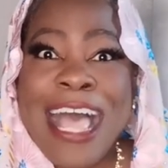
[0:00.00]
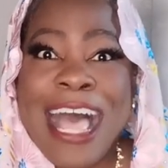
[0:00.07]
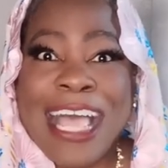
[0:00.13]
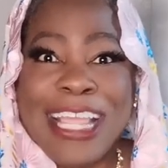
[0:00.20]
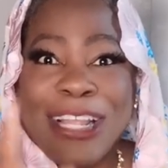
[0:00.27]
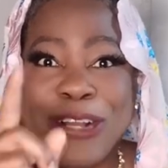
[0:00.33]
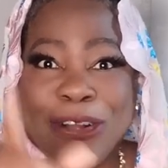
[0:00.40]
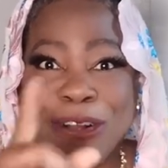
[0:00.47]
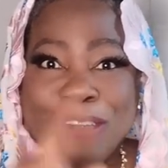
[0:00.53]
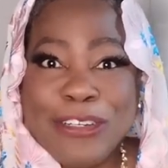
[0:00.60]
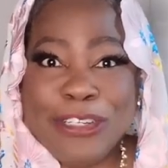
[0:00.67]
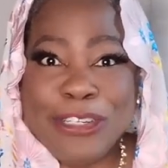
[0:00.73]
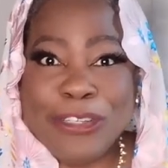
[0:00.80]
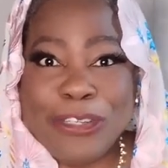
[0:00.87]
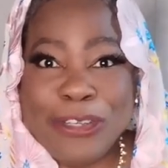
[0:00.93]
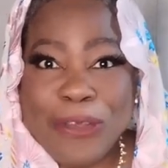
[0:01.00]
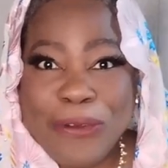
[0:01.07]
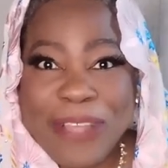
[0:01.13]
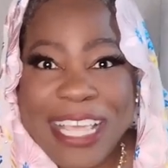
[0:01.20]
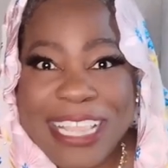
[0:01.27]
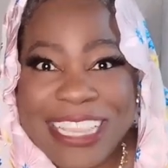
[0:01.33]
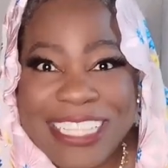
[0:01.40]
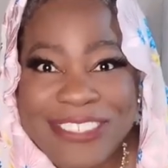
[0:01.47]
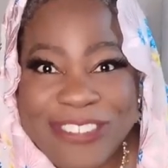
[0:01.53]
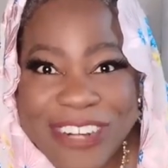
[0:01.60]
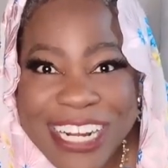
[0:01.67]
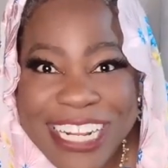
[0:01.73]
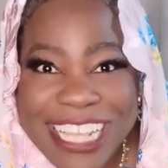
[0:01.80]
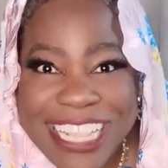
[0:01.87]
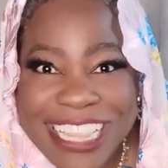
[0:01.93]
I encourage you to go get the
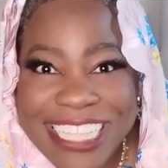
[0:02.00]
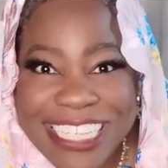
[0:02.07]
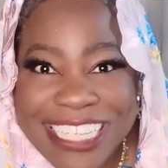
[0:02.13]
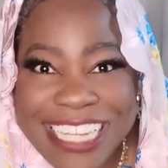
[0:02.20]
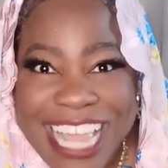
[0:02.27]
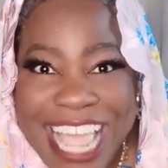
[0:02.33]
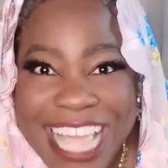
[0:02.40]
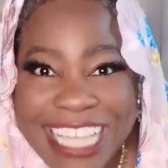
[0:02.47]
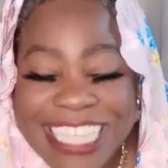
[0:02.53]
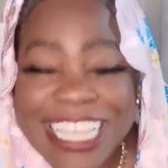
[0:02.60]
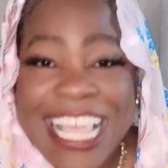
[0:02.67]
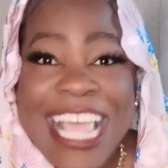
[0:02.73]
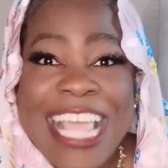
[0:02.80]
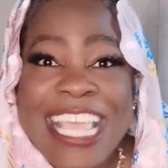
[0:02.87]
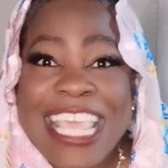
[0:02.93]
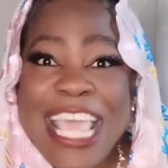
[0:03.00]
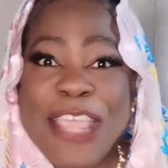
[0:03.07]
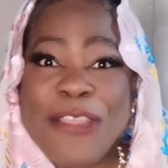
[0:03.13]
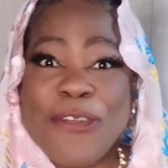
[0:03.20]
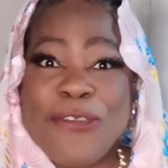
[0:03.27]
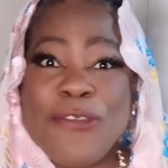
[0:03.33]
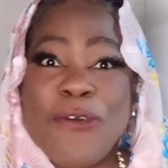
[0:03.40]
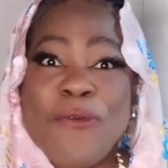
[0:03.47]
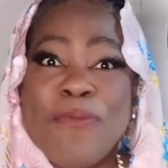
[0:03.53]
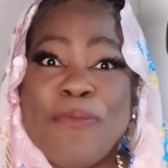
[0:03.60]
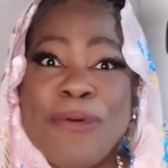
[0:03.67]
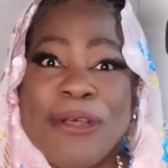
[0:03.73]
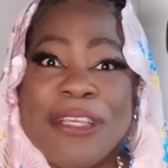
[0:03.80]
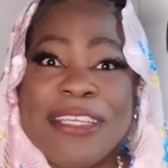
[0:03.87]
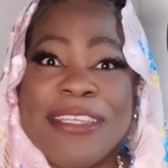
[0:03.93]
drink, get the snack, get your
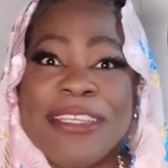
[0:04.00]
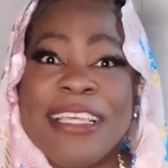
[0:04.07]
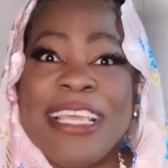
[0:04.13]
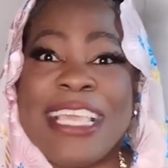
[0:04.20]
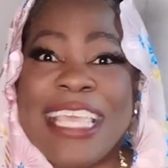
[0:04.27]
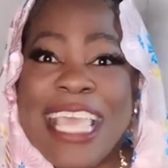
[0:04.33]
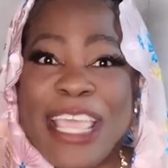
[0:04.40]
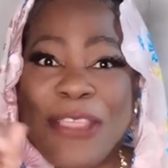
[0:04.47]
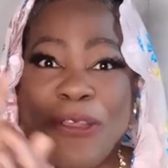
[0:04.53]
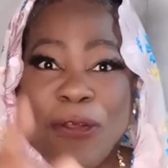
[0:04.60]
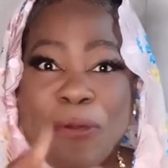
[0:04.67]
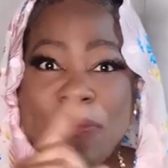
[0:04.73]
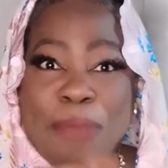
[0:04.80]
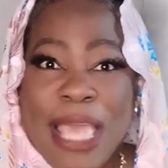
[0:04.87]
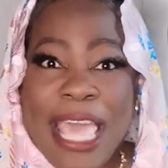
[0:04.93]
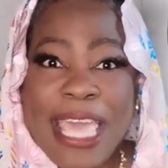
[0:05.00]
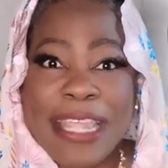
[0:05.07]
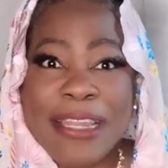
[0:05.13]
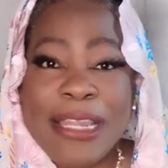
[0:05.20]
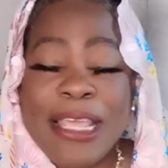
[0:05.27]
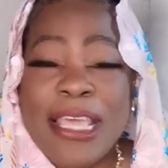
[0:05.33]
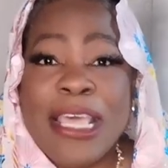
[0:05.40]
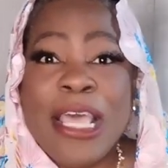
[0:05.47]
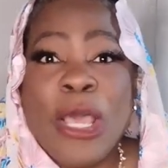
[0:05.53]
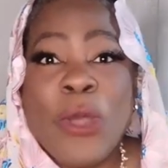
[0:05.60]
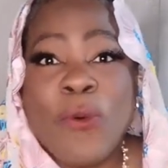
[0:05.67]
notebook, get your pen.